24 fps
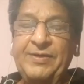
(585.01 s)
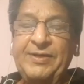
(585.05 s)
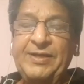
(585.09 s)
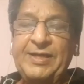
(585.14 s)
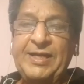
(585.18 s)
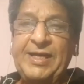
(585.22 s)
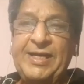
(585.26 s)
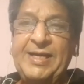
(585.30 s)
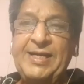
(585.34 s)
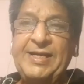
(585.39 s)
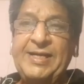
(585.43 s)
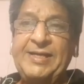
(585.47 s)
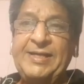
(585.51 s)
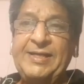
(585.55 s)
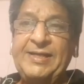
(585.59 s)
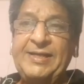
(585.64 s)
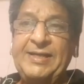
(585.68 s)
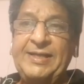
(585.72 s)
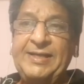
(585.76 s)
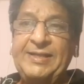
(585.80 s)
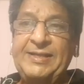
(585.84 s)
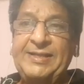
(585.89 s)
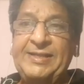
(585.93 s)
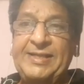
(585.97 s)
And
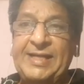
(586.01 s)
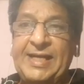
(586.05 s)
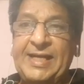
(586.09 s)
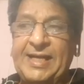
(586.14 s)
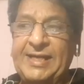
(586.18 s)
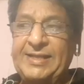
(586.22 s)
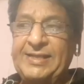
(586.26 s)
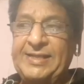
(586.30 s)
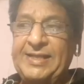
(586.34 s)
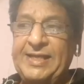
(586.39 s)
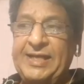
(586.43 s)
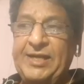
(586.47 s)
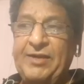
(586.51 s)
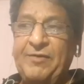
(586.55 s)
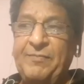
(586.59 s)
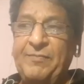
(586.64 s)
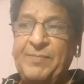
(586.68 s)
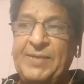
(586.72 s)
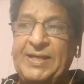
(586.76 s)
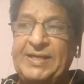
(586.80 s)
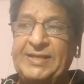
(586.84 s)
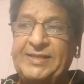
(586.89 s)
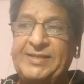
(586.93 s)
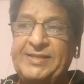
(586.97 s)
in that, they have
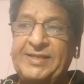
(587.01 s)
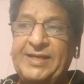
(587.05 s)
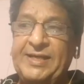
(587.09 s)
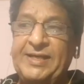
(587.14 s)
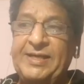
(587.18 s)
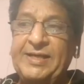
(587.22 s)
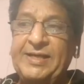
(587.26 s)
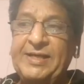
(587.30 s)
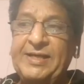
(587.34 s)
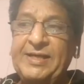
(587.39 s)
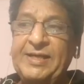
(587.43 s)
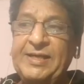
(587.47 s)
mentioned